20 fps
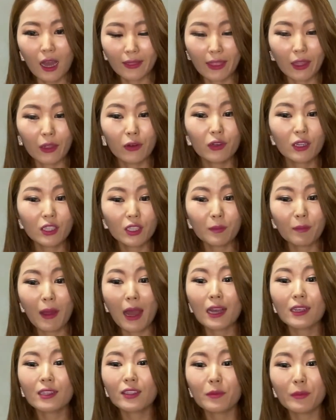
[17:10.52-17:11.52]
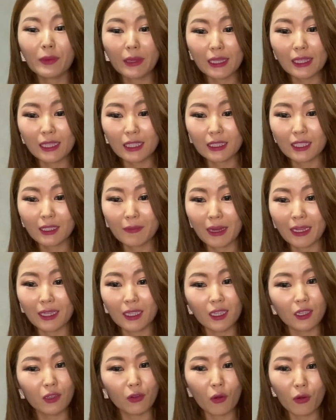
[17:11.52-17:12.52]
there is a possibility but
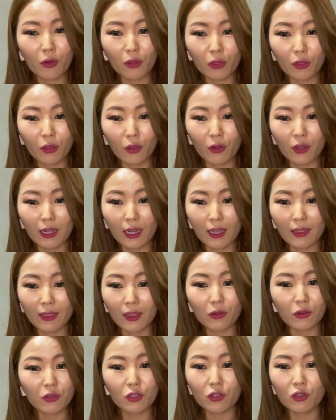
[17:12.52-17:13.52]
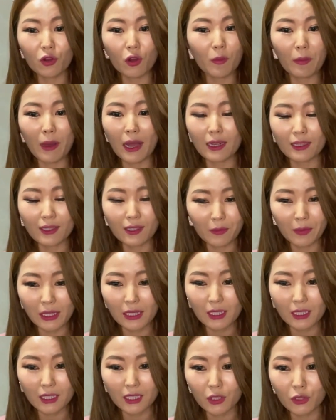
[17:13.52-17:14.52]
in north korea there is no
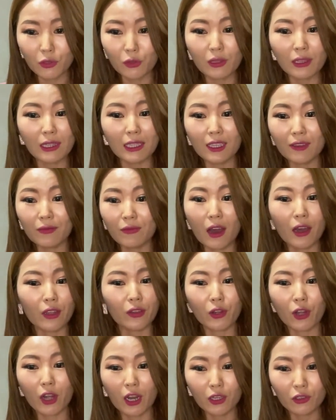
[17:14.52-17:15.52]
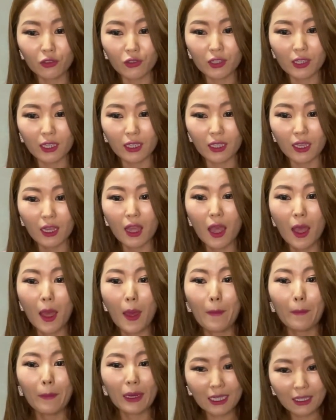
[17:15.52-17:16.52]
possibility to leave other country
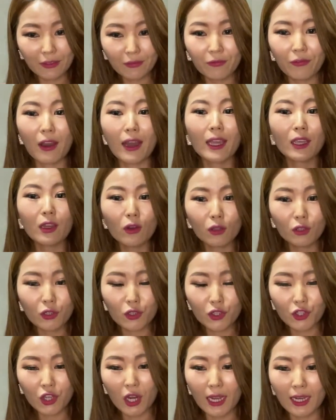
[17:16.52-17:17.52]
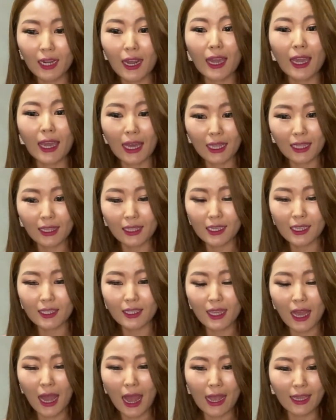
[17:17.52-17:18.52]
but if i go to china at least
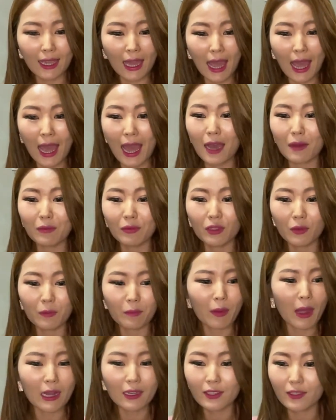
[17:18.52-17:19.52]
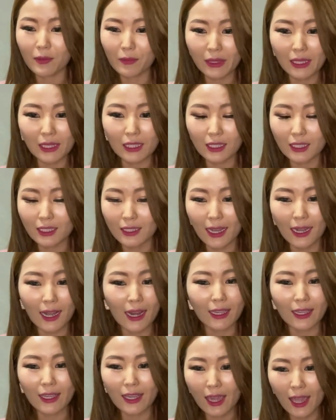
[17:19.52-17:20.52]
i have the possibility that
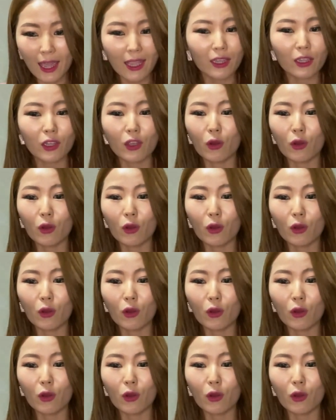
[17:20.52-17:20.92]
i can